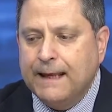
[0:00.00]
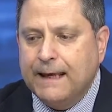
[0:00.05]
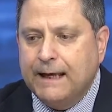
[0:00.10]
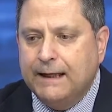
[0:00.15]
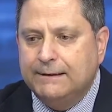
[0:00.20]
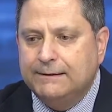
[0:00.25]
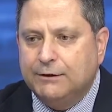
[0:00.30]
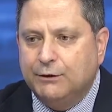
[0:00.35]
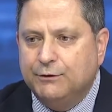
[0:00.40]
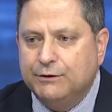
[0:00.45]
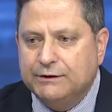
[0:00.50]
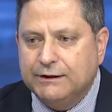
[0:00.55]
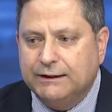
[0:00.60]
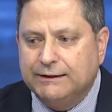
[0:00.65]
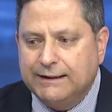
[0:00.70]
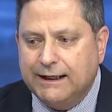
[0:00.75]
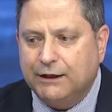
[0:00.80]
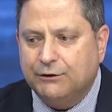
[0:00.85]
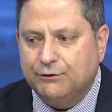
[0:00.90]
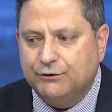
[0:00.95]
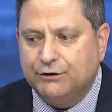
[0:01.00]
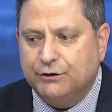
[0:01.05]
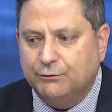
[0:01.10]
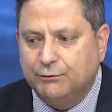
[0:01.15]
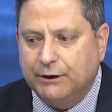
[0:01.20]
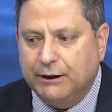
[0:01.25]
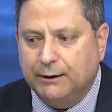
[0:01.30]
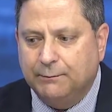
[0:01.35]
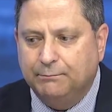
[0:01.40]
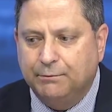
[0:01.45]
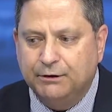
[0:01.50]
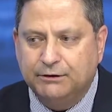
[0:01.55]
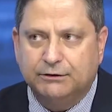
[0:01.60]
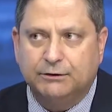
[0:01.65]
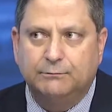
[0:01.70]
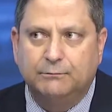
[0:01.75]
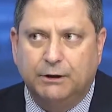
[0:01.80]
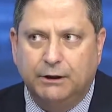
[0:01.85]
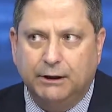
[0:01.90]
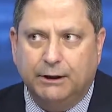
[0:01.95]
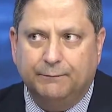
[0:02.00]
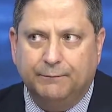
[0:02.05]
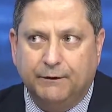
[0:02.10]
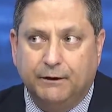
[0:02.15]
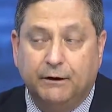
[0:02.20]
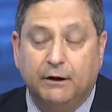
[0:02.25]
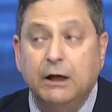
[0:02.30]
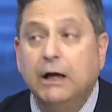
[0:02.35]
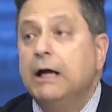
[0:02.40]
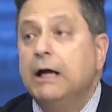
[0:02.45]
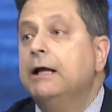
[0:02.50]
And so we said, Taxler said, we got to put some money up there.